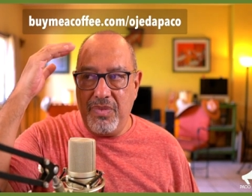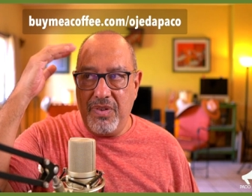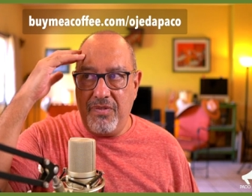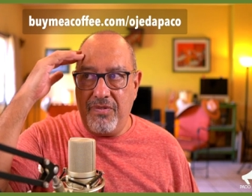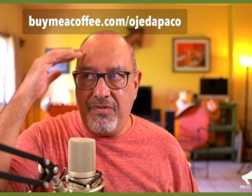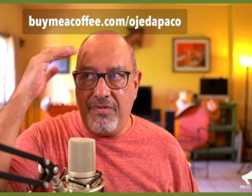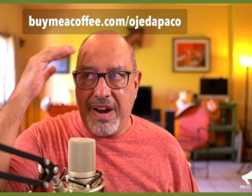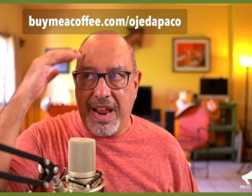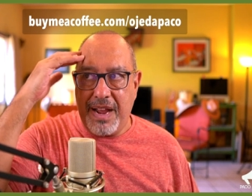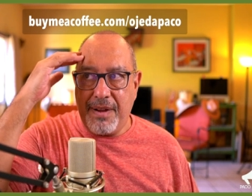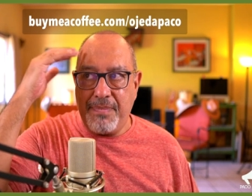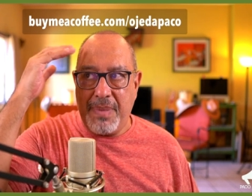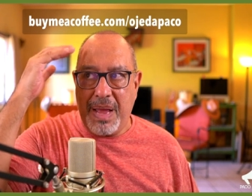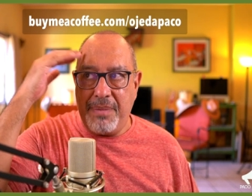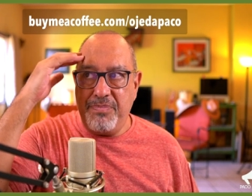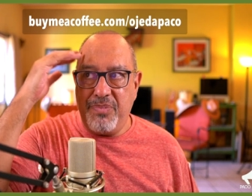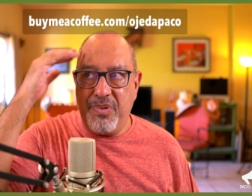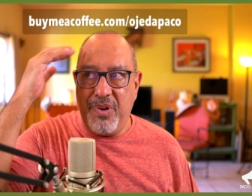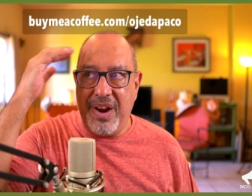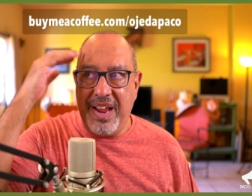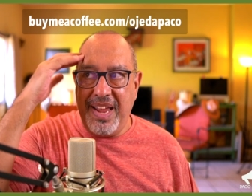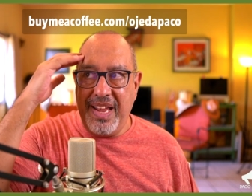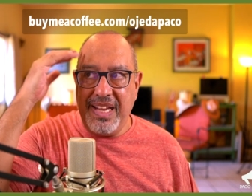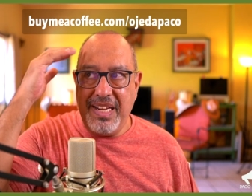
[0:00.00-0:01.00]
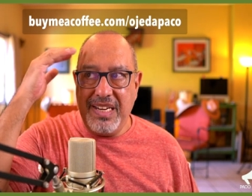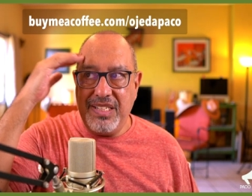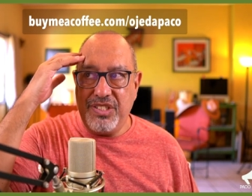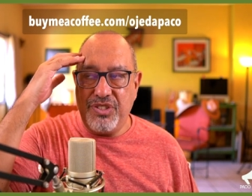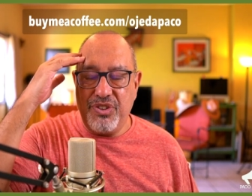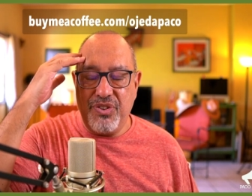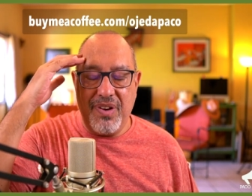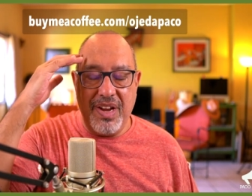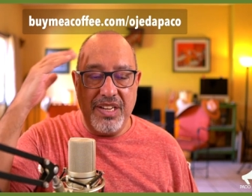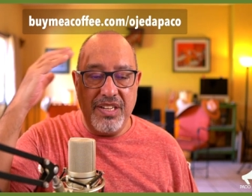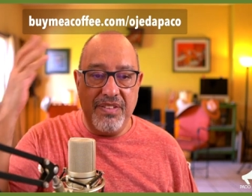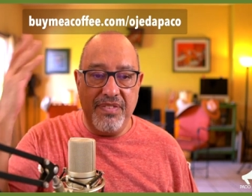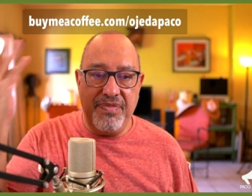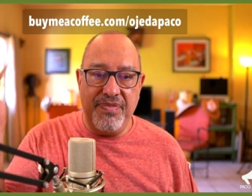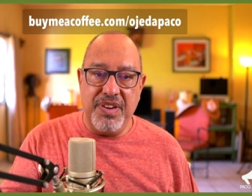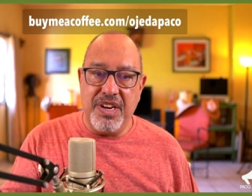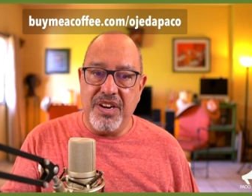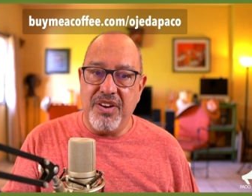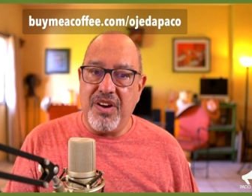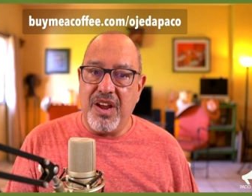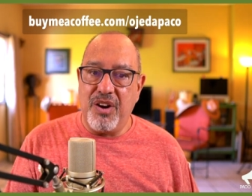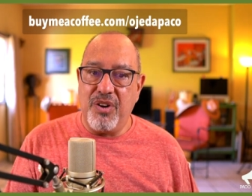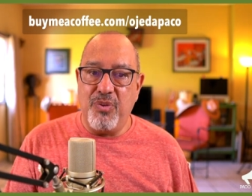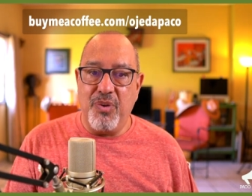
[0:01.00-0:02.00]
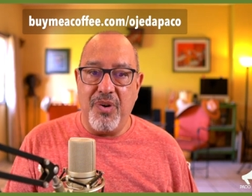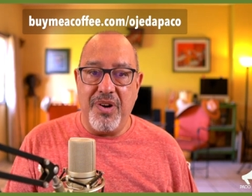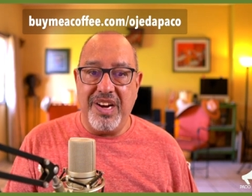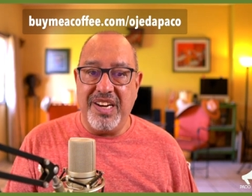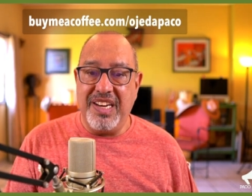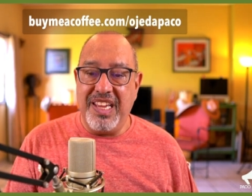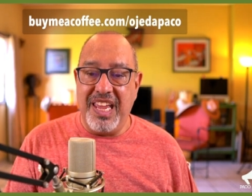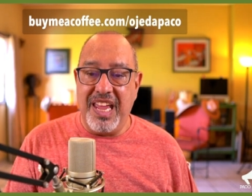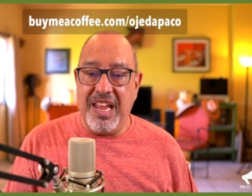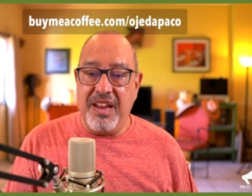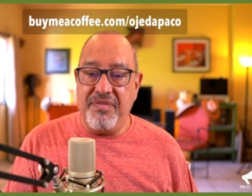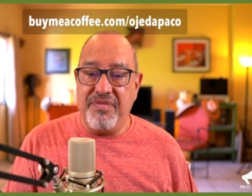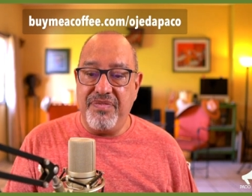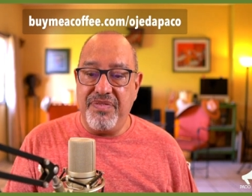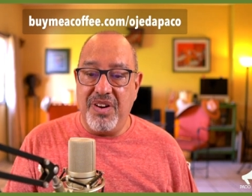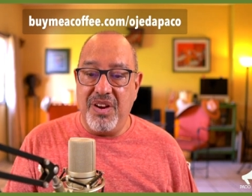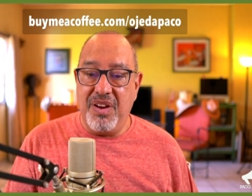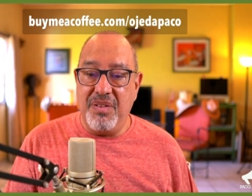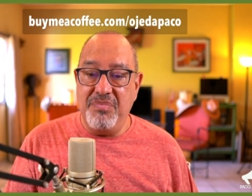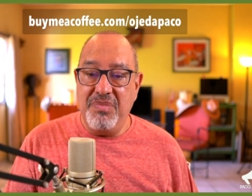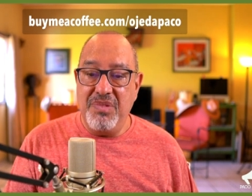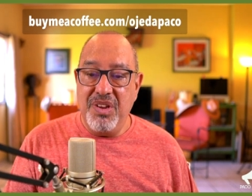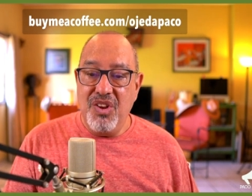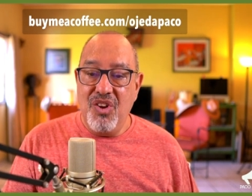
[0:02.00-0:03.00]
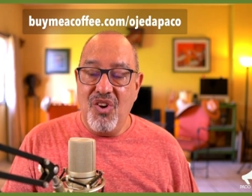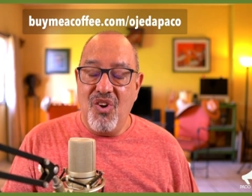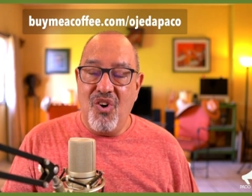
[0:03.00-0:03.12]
rack my brain trying to figure out where it came from,